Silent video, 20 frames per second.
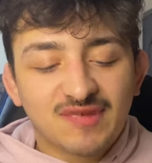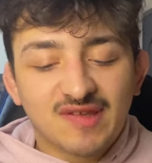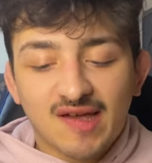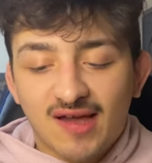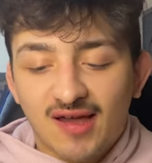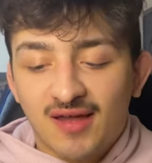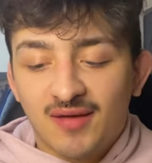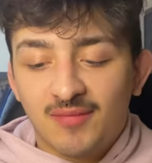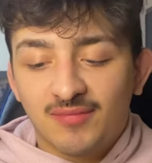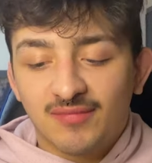
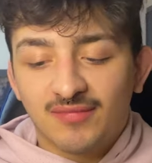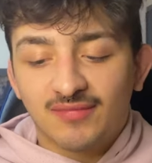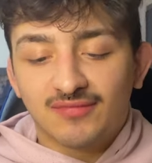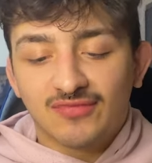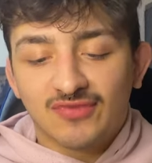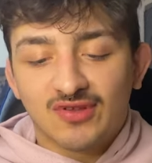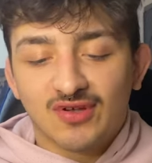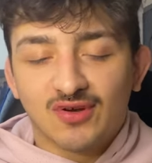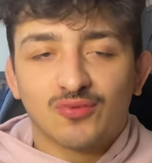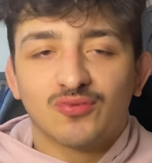time,
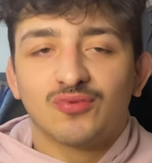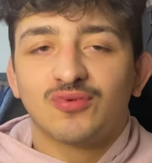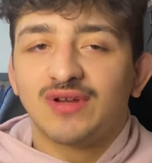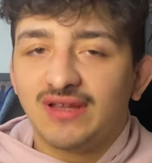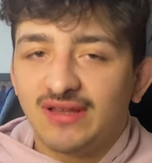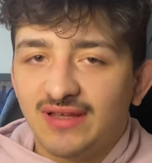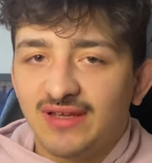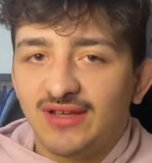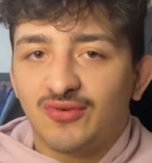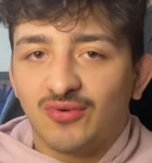they're
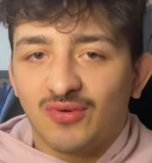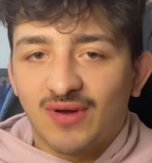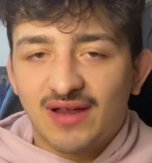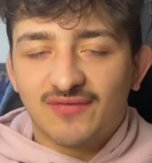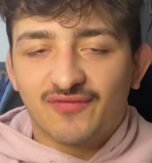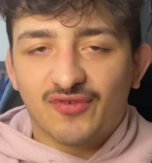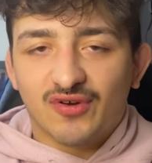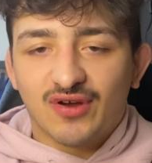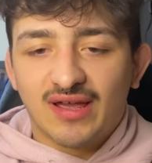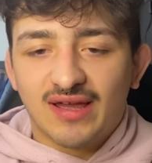really great
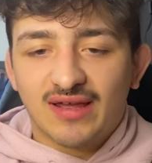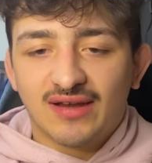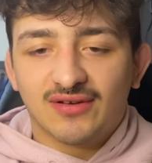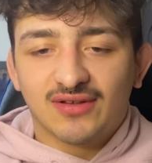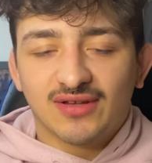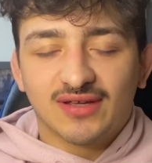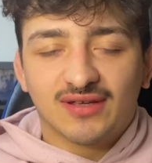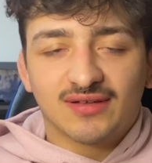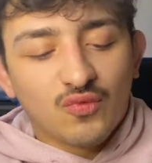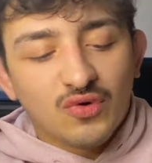for
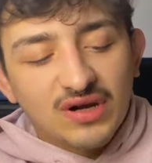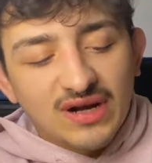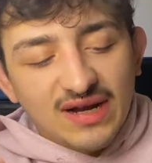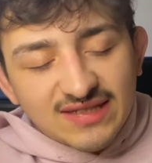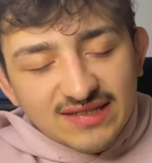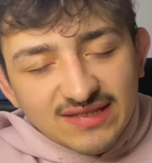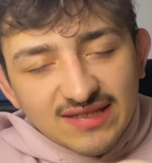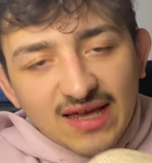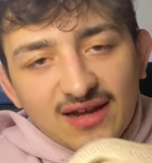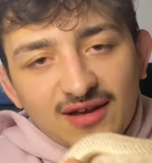handling. What I
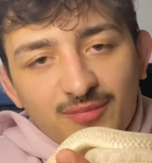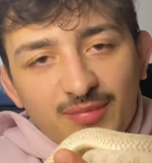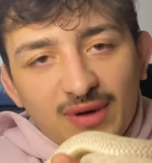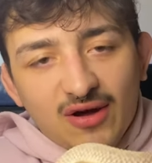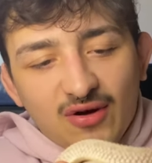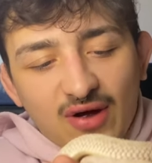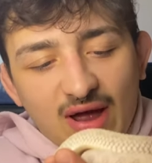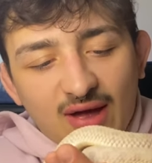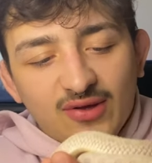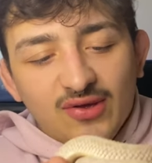said
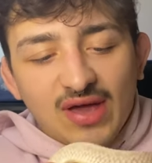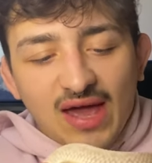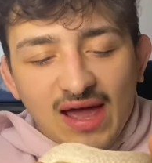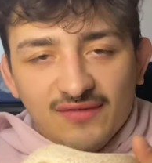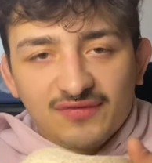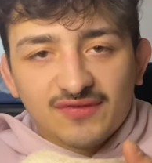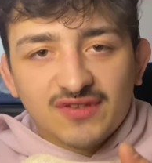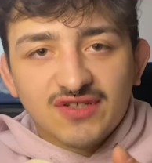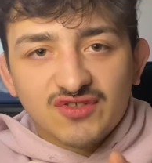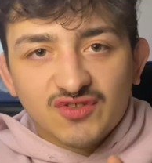about how you
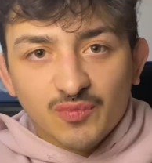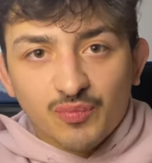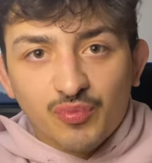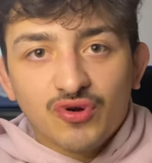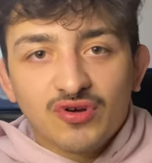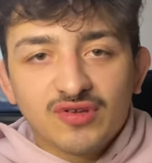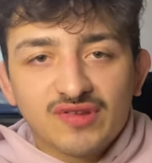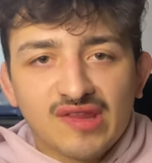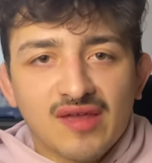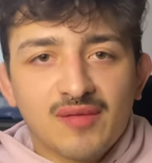have to
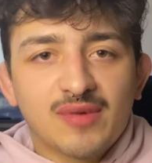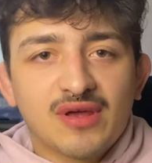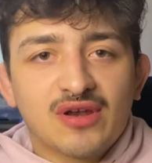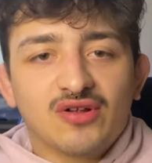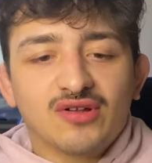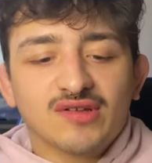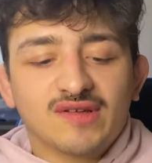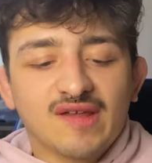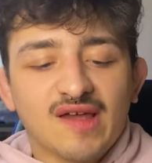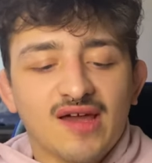support them at
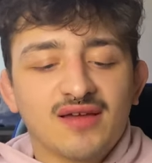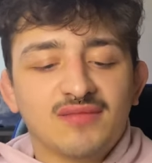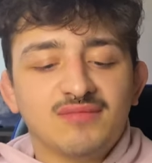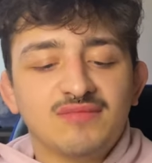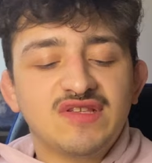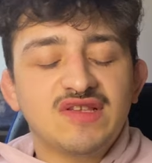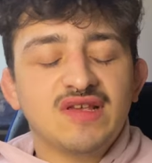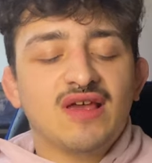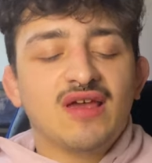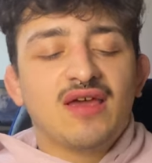all
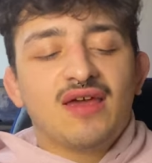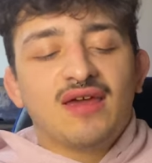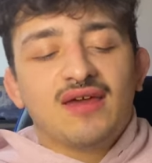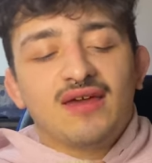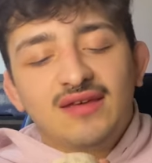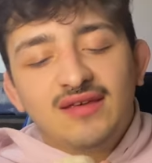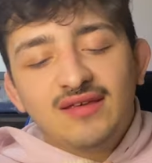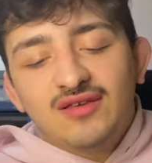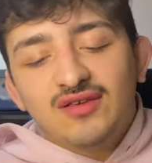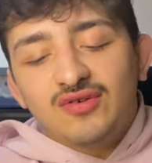times,
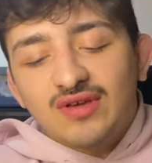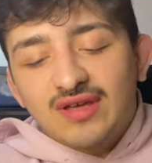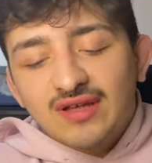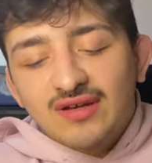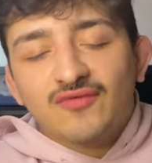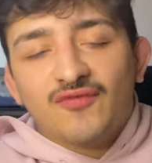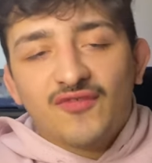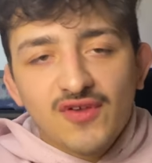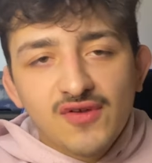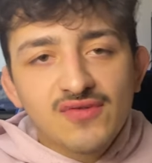you
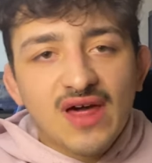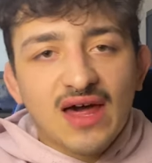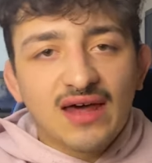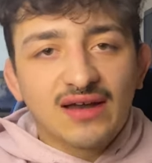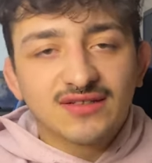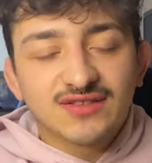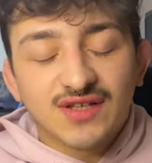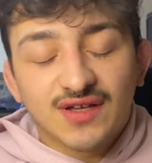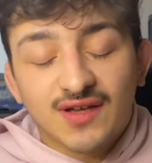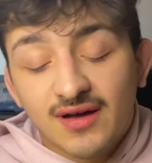can view that
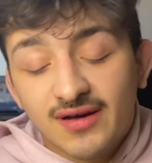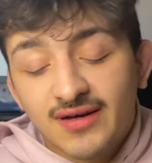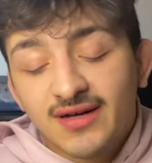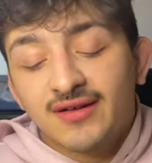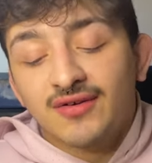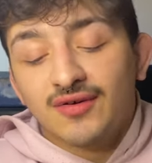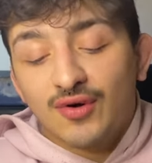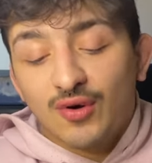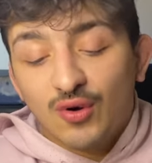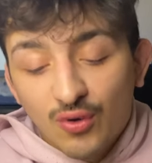as a
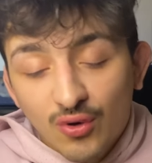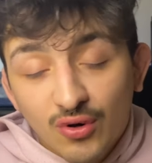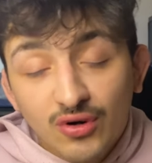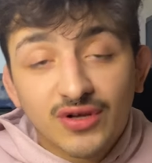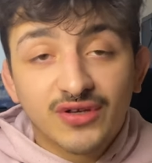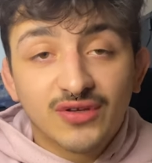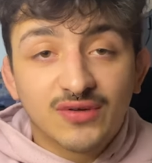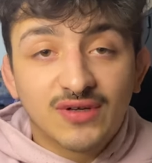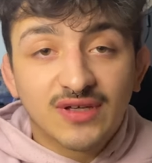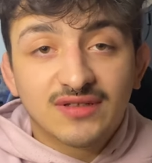con, or
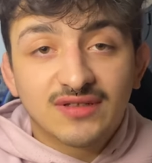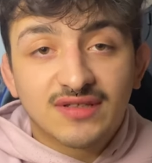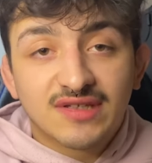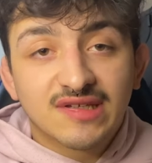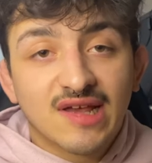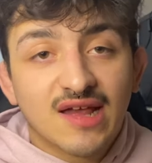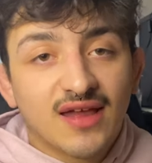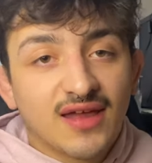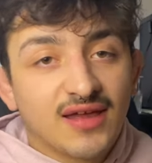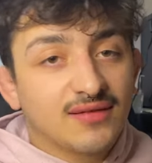you can
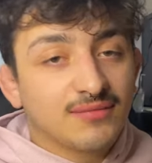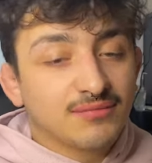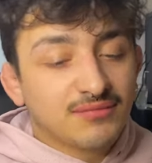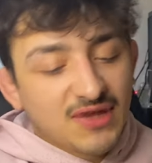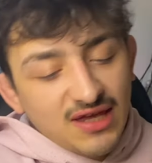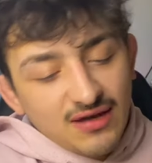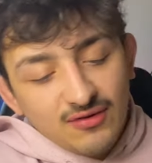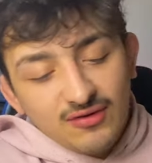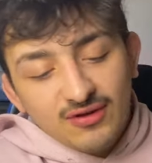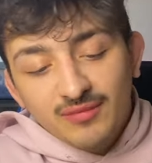say, it,
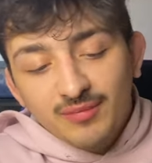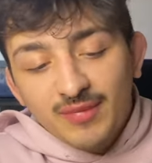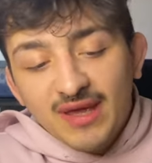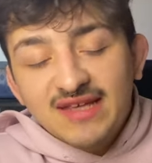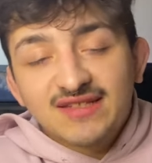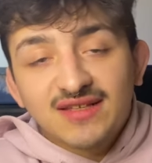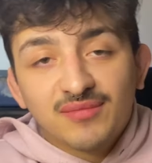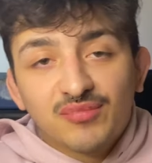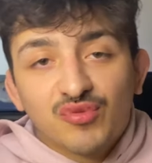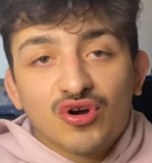eh, well, it
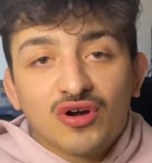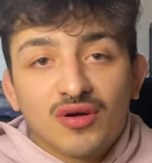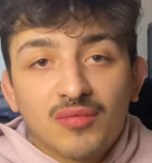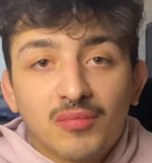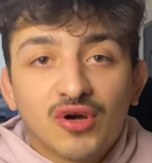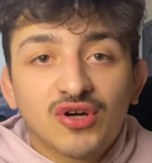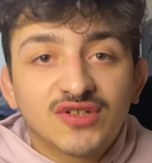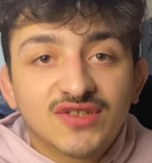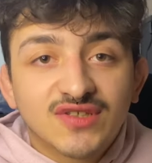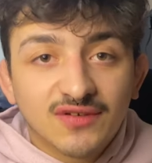makes it more
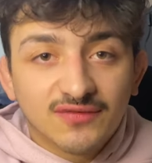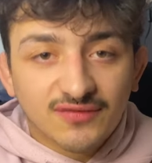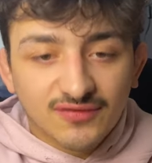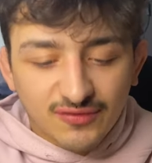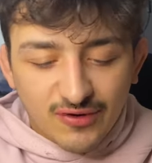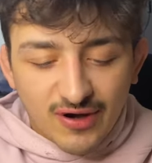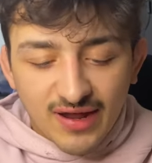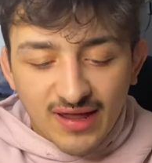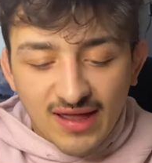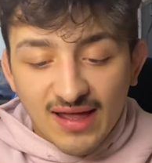immersive,
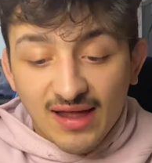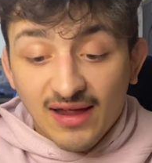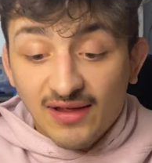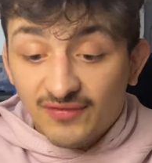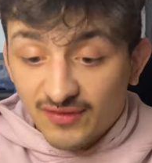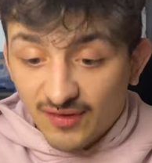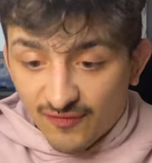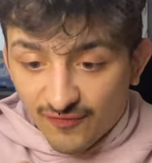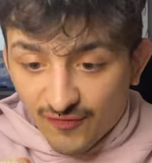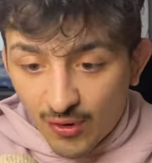right? I have
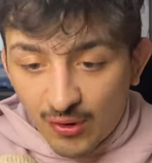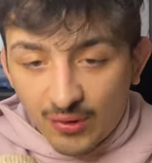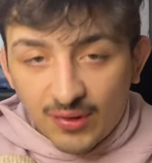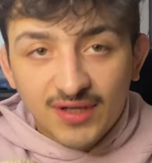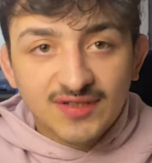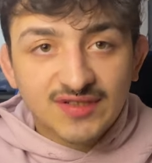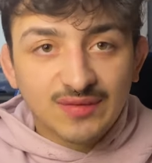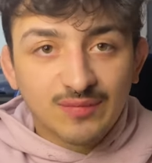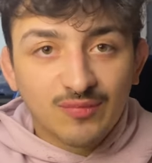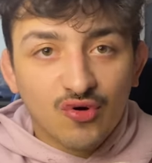to
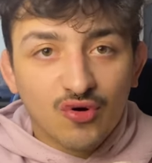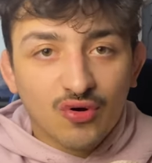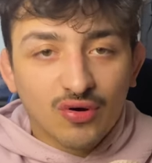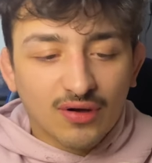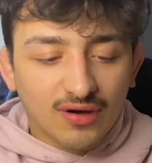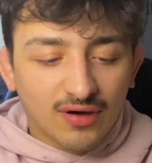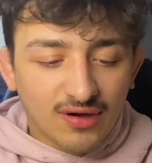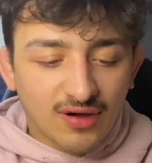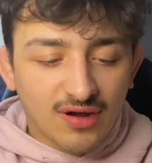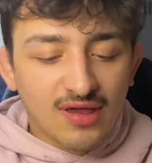focus
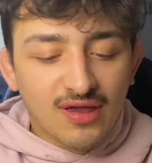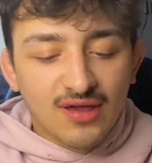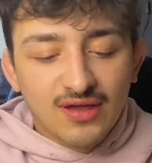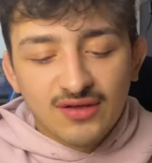more.